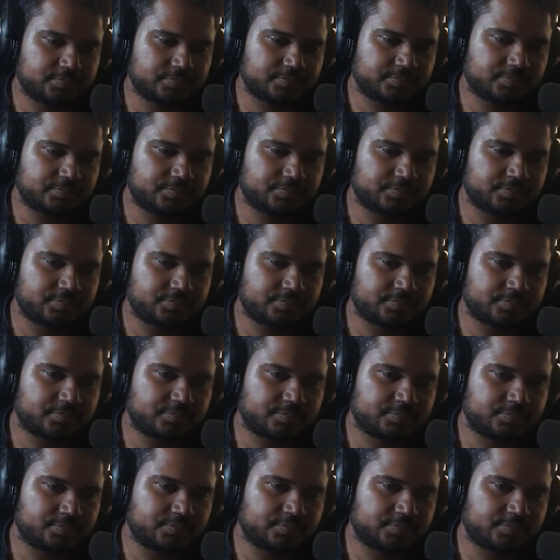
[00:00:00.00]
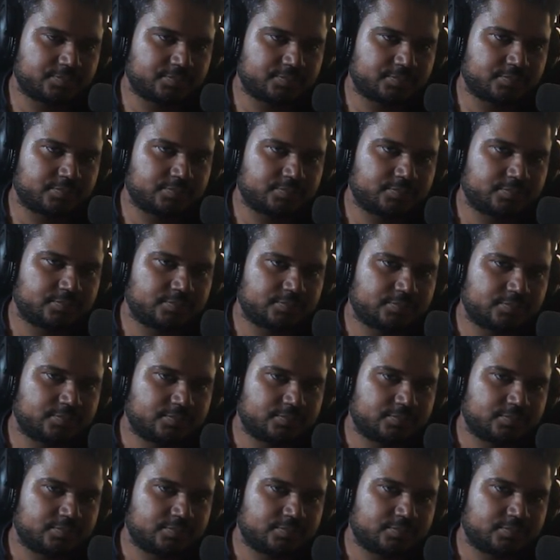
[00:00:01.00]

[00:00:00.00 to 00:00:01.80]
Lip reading: (no one is talking)